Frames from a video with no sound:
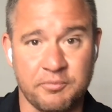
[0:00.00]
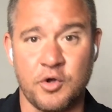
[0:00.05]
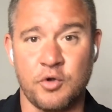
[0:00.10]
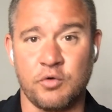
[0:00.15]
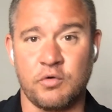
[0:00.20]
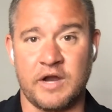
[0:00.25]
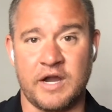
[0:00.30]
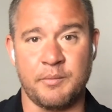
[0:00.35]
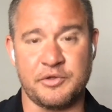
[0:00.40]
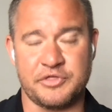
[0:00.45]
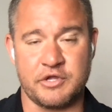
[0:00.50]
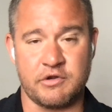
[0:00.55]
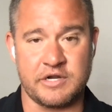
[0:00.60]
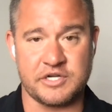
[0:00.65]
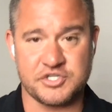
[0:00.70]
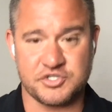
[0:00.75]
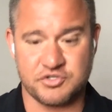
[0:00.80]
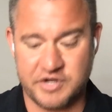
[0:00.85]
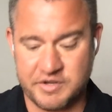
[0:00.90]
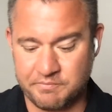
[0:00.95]
program with their
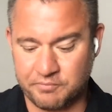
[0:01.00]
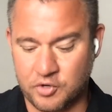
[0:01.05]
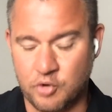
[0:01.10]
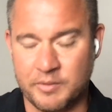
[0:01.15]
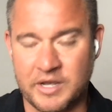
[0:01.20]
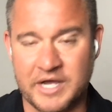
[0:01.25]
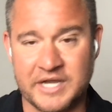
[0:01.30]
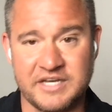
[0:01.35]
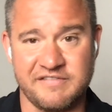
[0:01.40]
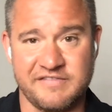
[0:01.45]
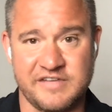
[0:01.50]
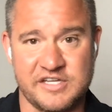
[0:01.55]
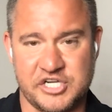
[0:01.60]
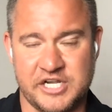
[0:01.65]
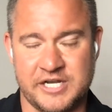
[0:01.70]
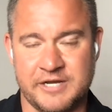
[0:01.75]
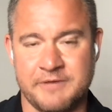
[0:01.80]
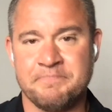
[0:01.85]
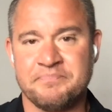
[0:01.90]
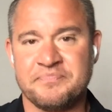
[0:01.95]
Extreme Pro Mod
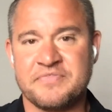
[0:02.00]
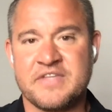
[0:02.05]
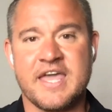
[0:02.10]
division.